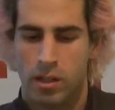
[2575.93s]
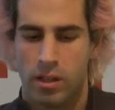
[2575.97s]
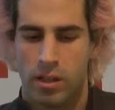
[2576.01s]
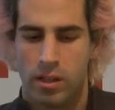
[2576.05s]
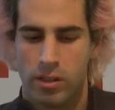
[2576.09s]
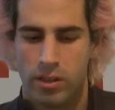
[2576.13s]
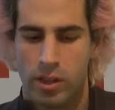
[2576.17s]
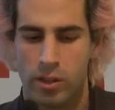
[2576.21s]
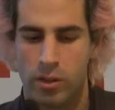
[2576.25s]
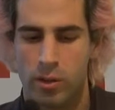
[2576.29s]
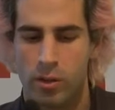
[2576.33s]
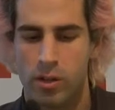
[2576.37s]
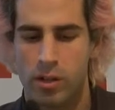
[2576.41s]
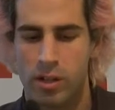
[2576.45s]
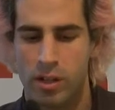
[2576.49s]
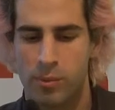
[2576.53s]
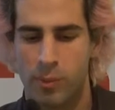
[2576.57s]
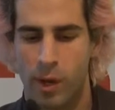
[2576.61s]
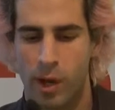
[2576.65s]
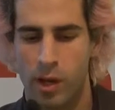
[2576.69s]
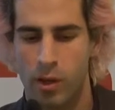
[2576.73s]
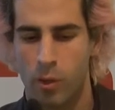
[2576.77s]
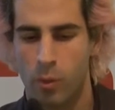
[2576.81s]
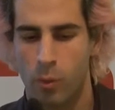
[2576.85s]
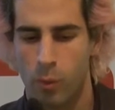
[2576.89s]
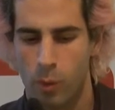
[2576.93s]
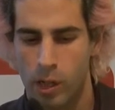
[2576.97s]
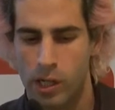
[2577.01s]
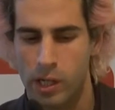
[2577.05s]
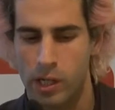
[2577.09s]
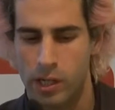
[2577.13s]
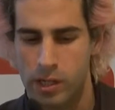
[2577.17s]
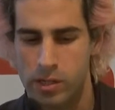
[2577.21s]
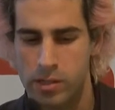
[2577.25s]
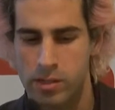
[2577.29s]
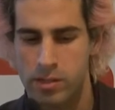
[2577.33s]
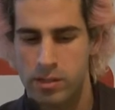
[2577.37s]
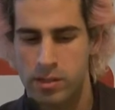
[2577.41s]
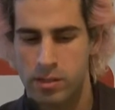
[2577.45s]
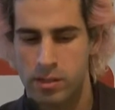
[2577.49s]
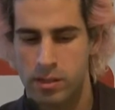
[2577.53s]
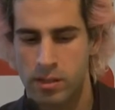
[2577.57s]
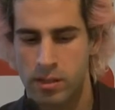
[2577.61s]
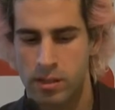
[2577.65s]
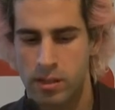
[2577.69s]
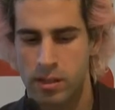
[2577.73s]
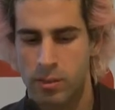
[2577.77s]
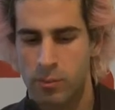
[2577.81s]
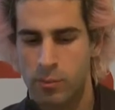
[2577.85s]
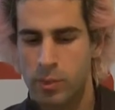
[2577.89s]
the Nordic model works
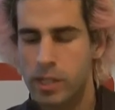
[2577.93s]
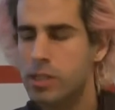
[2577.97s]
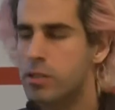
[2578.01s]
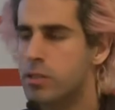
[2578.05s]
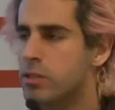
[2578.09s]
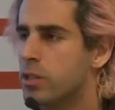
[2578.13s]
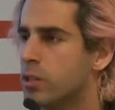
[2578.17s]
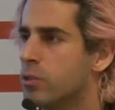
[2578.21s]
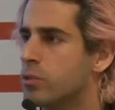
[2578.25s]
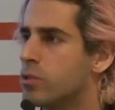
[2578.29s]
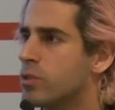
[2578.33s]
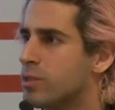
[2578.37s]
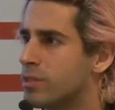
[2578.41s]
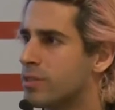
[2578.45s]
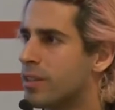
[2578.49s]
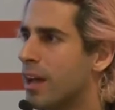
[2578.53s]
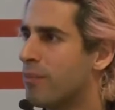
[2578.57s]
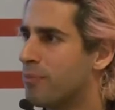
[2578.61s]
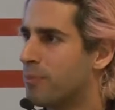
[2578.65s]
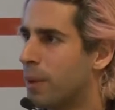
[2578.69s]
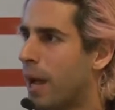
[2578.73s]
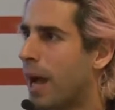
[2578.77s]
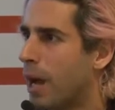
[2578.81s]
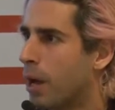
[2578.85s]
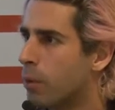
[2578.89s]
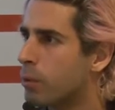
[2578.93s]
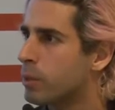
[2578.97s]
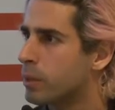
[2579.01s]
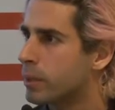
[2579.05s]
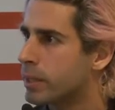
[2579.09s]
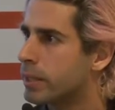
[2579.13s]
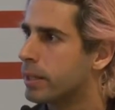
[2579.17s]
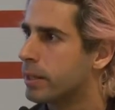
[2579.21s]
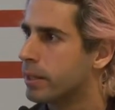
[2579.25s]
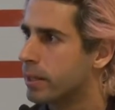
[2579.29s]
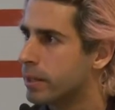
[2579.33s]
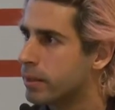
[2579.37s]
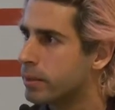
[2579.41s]
because unions have power here.